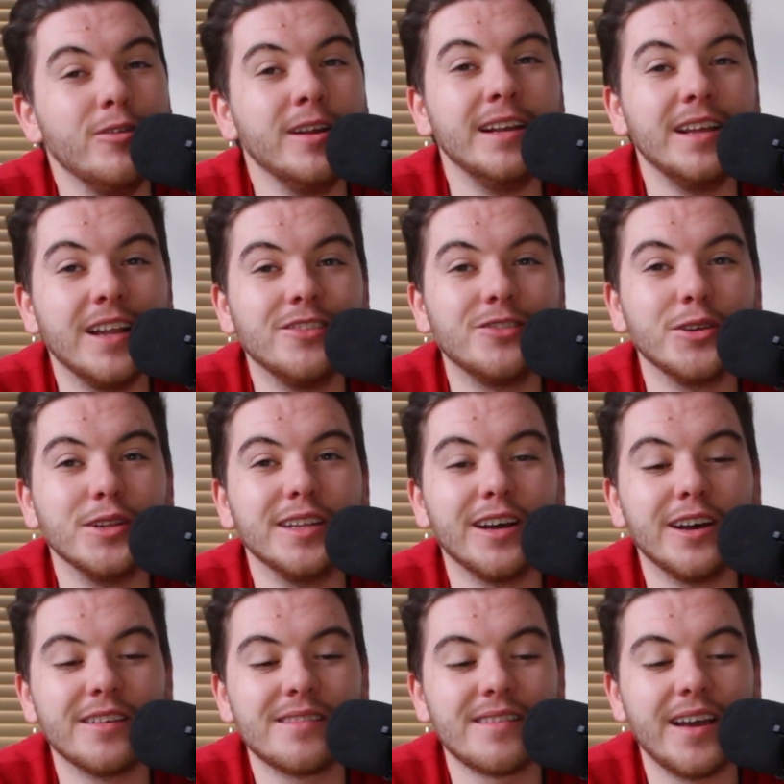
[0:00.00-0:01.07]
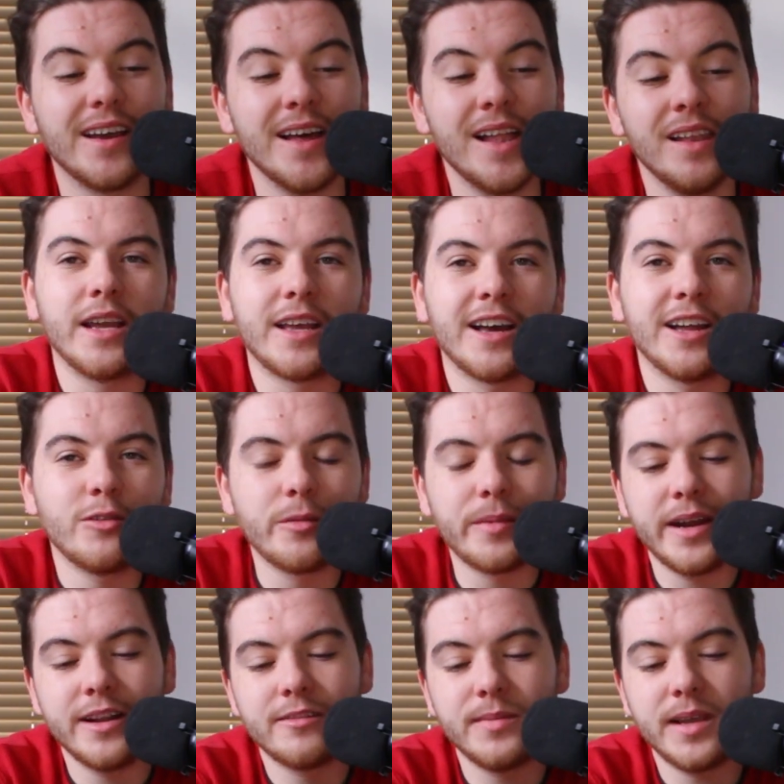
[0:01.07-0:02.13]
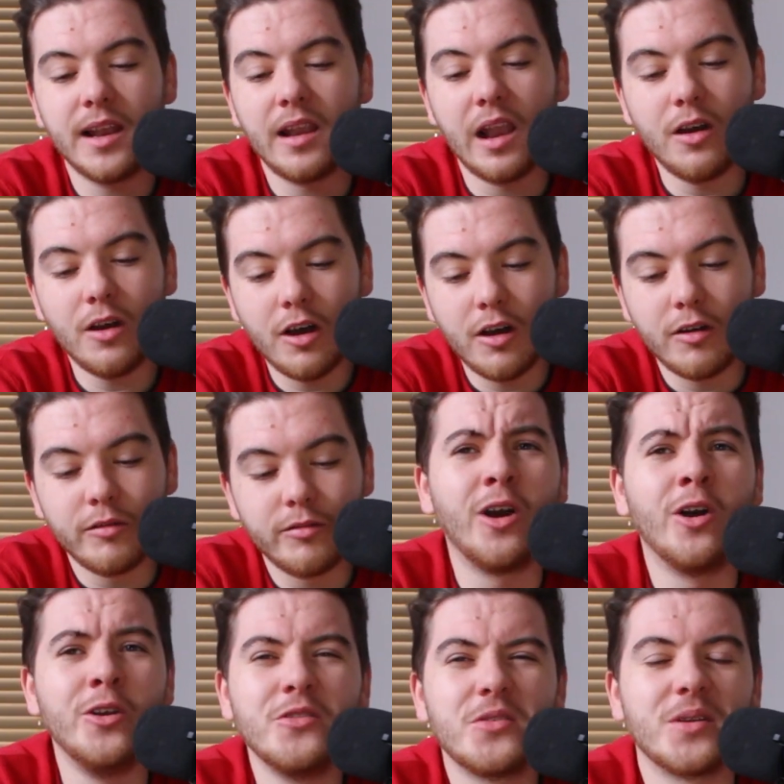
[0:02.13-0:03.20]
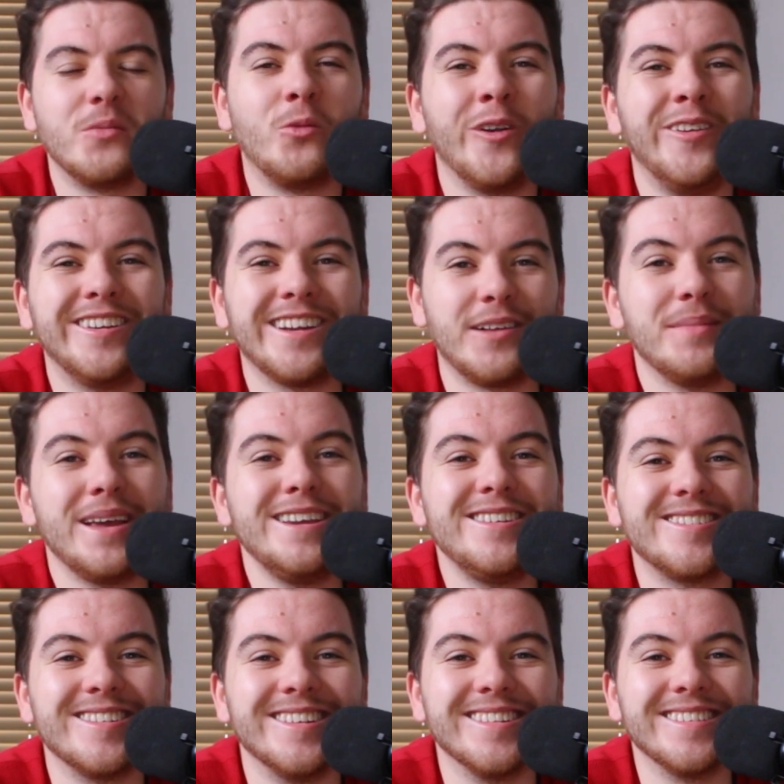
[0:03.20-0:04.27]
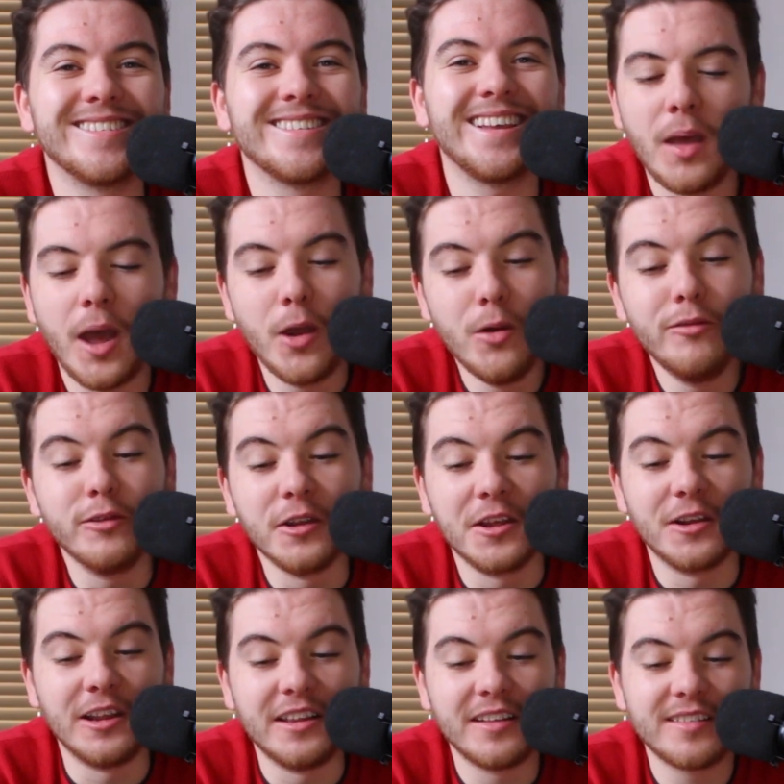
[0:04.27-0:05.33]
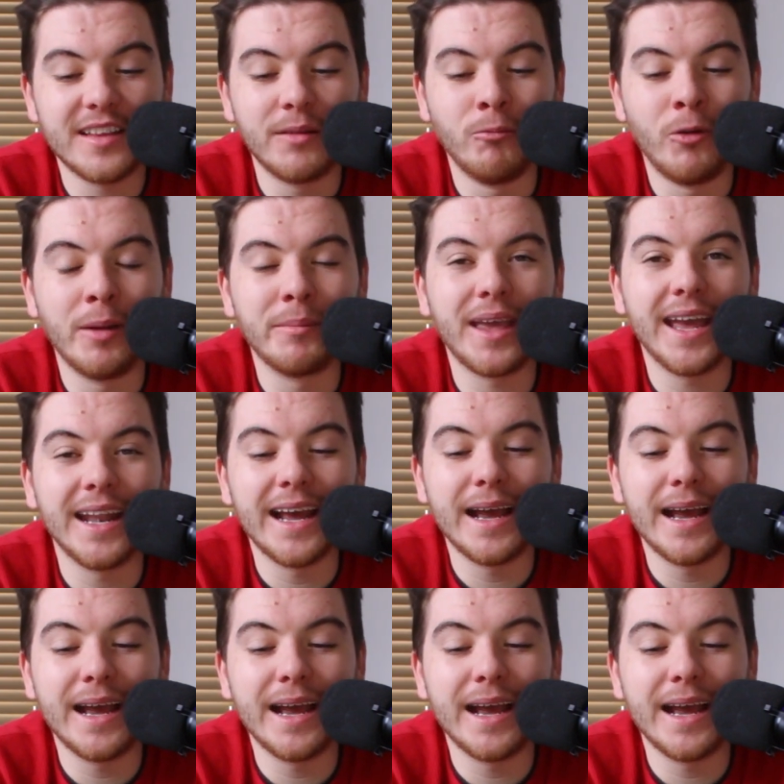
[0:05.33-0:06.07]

really enjoyed the art style. It kind of reminds me a lot of 101 Dalmatians. Hopefully you'll understand what I'm getting